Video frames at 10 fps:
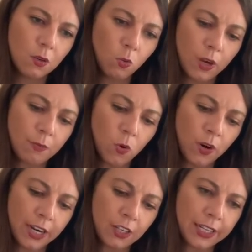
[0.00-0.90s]
One
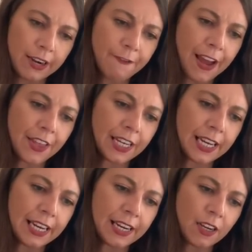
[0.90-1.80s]
more. Clarify the
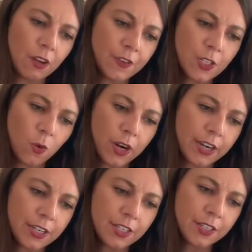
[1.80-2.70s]
King of
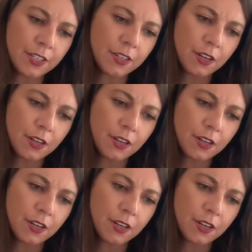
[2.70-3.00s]
Swords.